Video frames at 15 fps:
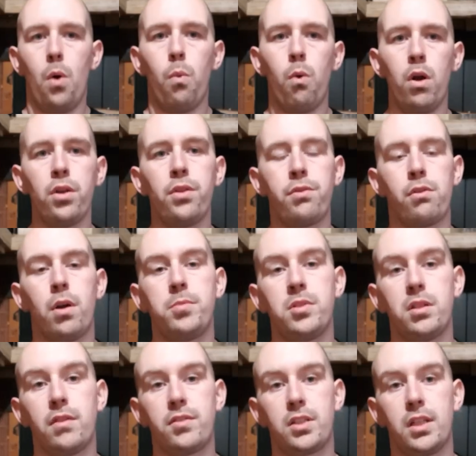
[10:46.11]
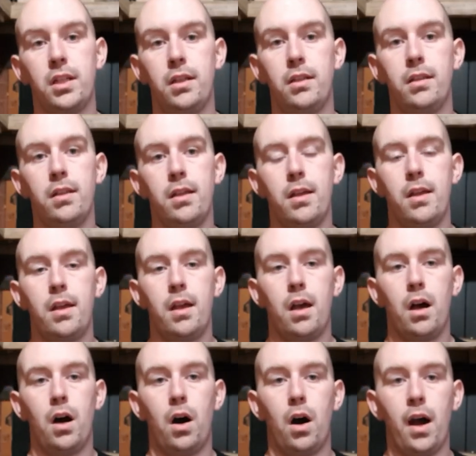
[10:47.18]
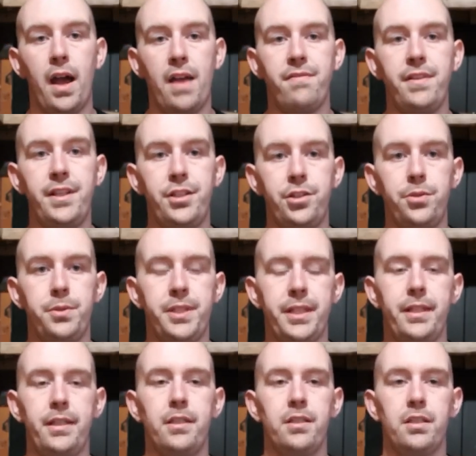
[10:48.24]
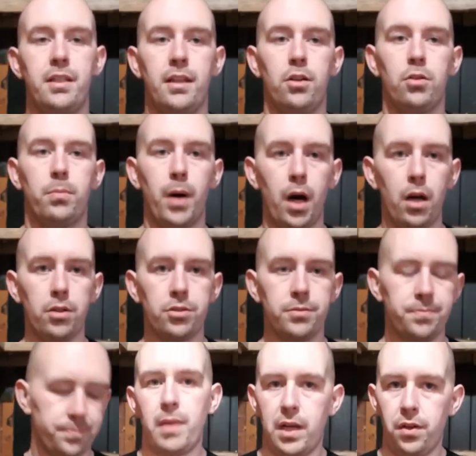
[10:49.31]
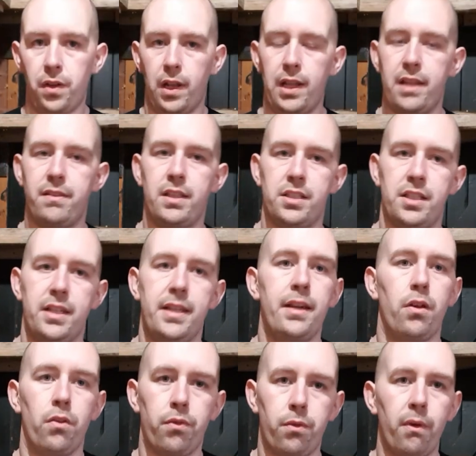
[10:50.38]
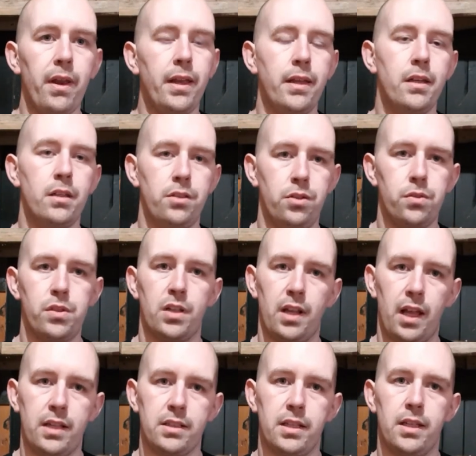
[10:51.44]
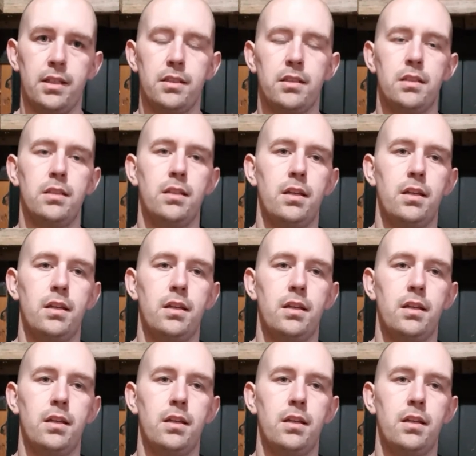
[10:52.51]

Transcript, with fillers: One other option I've seen are heavy duty steel bars. My other lathe, the CL3, utilise these.